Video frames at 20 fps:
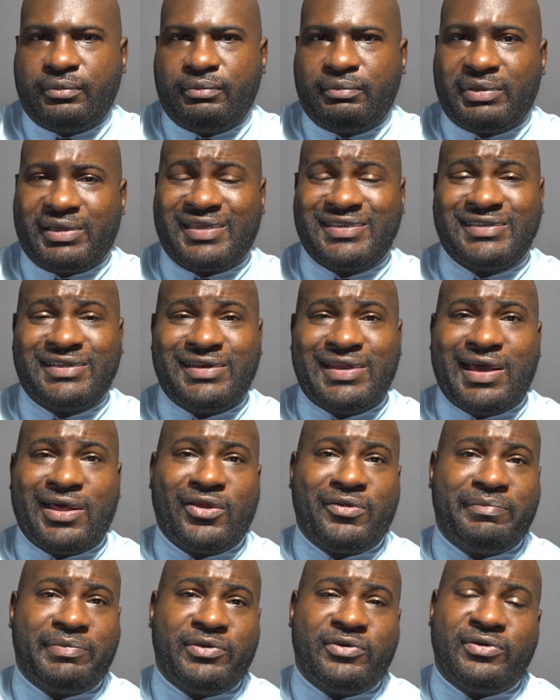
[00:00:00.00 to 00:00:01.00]
Because a dollar
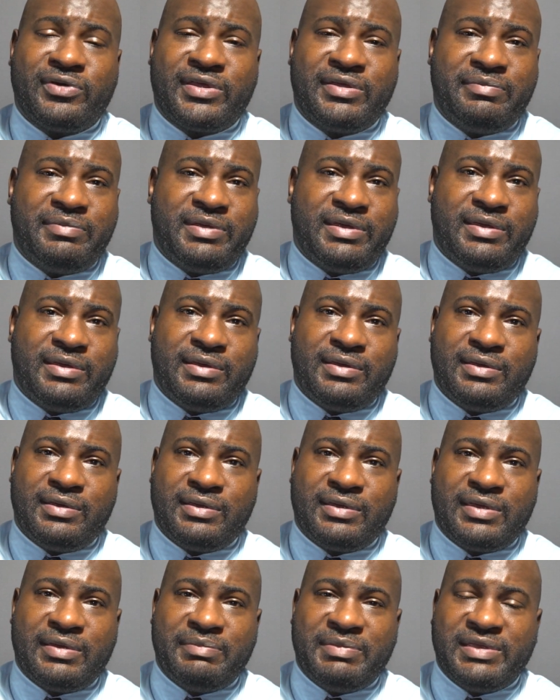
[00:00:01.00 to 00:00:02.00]
bill can be
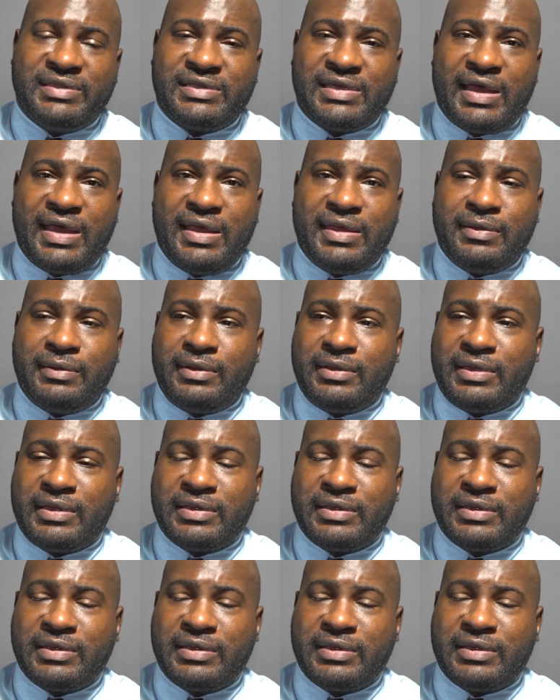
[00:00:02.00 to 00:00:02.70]
tied